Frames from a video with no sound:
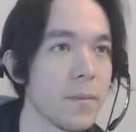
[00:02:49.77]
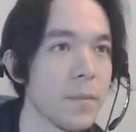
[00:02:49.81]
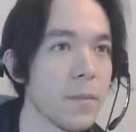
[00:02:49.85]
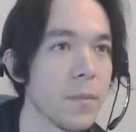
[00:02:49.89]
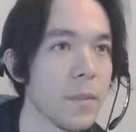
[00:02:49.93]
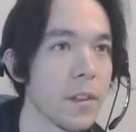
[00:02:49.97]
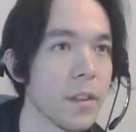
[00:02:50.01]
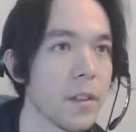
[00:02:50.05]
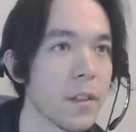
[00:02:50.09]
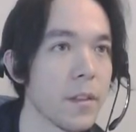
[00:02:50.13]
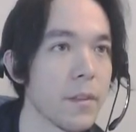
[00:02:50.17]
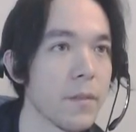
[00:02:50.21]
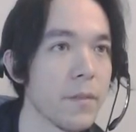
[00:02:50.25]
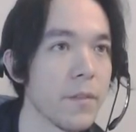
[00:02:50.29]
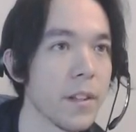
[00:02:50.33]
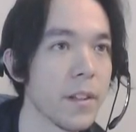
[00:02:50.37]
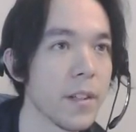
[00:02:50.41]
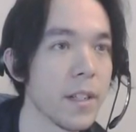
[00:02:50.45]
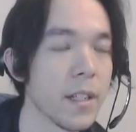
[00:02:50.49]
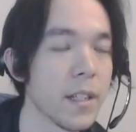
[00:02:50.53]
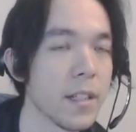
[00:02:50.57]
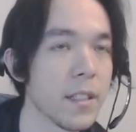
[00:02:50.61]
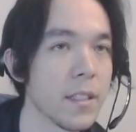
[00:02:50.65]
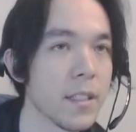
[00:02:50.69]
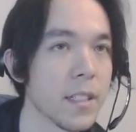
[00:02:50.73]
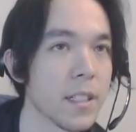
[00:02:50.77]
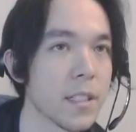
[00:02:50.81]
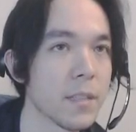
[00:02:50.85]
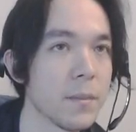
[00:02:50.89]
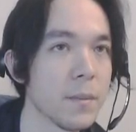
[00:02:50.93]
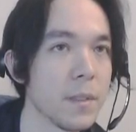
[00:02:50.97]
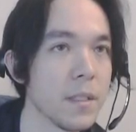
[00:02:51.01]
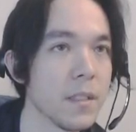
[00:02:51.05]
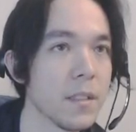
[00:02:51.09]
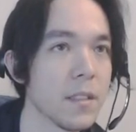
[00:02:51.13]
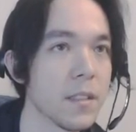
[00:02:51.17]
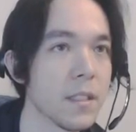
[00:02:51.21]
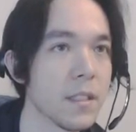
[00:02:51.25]
with very high attack
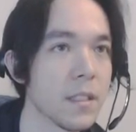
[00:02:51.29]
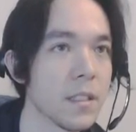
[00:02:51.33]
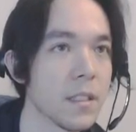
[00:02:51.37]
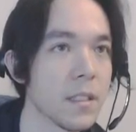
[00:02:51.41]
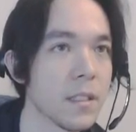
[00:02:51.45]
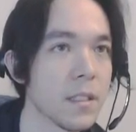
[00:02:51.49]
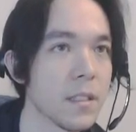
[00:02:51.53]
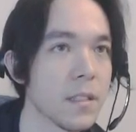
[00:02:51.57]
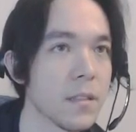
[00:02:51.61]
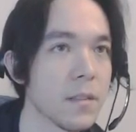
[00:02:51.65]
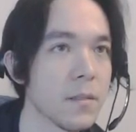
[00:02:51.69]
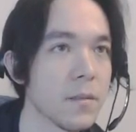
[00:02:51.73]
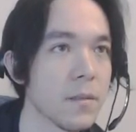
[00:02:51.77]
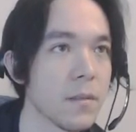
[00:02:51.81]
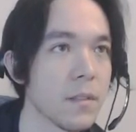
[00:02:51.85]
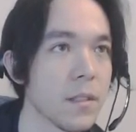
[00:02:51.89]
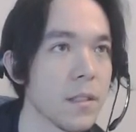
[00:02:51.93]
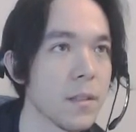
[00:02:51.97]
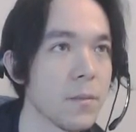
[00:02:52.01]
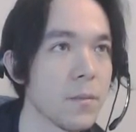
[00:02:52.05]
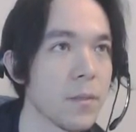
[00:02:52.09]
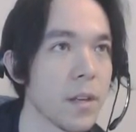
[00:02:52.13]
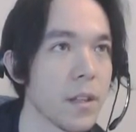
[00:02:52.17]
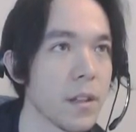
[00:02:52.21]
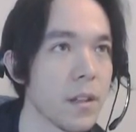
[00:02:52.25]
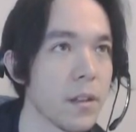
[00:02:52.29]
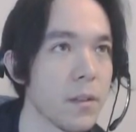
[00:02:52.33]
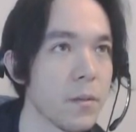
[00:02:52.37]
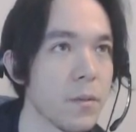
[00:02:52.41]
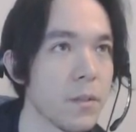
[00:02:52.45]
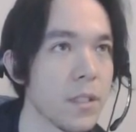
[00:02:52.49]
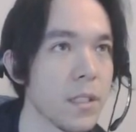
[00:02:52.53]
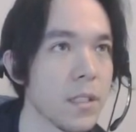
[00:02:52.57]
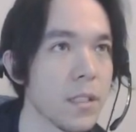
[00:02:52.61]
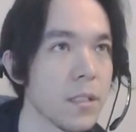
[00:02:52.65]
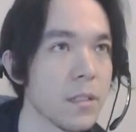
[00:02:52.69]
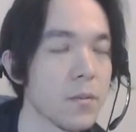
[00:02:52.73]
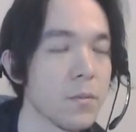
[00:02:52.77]
speeds, such as Wrath of the
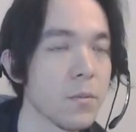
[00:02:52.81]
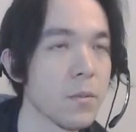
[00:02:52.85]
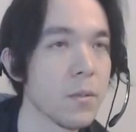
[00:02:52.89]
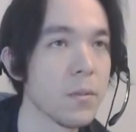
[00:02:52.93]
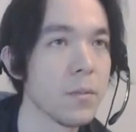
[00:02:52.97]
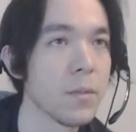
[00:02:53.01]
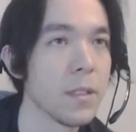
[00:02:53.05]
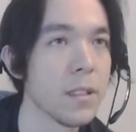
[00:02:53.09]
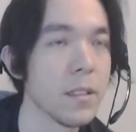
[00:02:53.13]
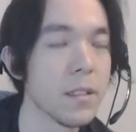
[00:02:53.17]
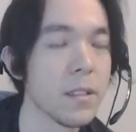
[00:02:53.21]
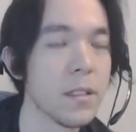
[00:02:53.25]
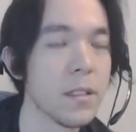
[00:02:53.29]
Waste, Whirlwind.